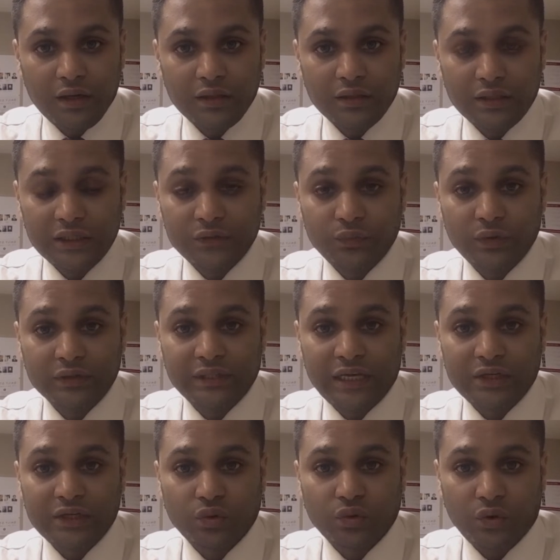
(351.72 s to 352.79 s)
It will
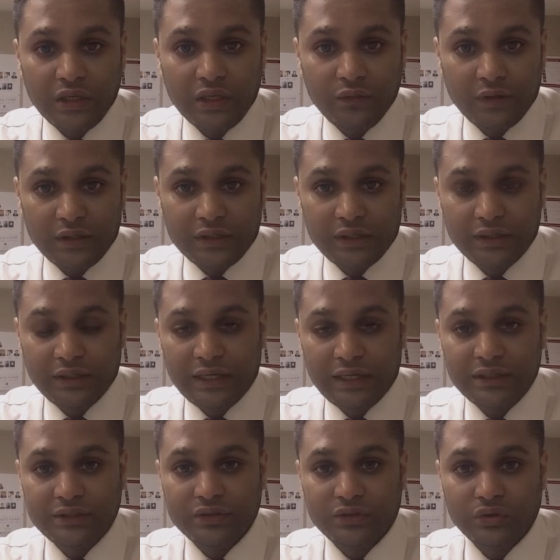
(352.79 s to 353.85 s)
take 20 working
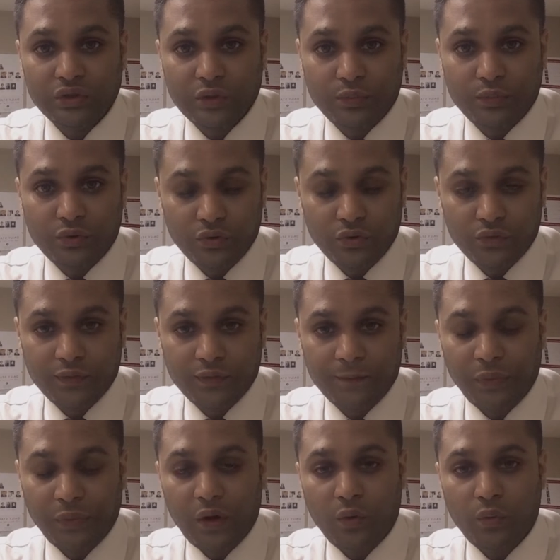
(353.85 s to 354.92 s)
days to approve.
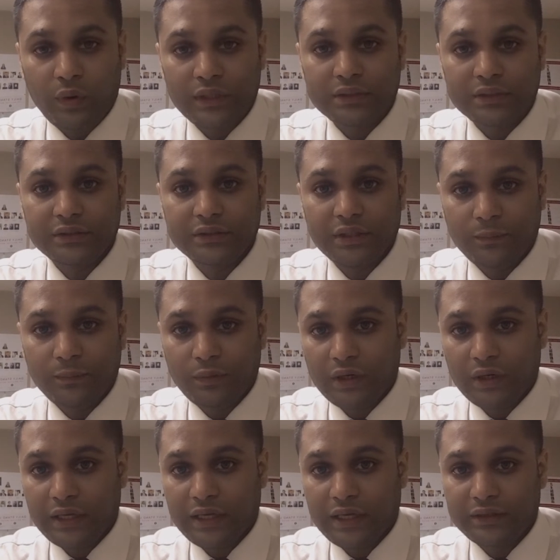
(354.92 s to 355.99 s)
Once the
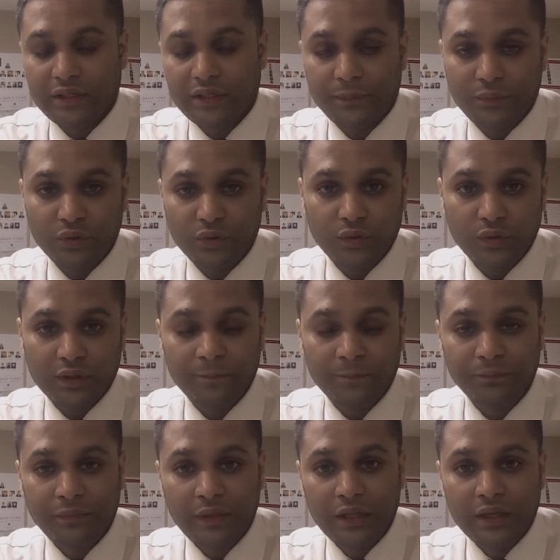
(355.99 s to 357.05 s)
employer got the approval,
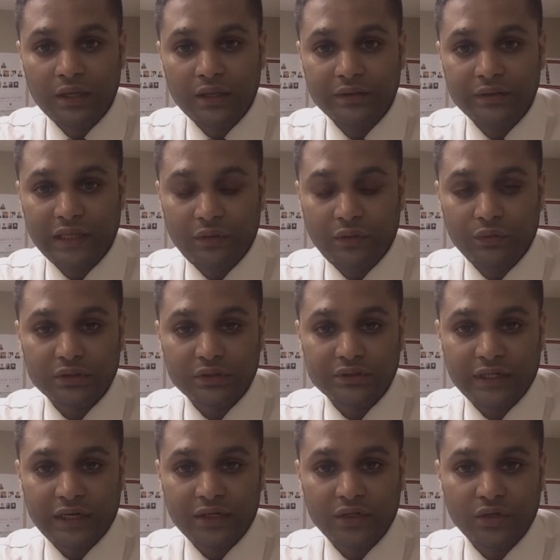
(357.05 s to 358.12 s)
they will
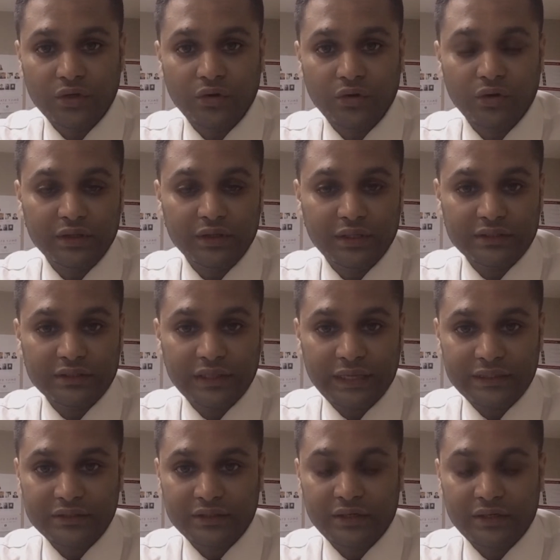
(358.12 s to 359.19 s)
send you this
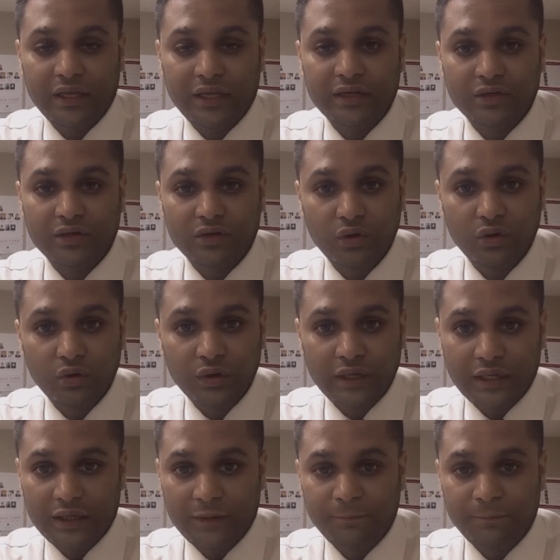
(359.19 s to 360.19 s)
letter, including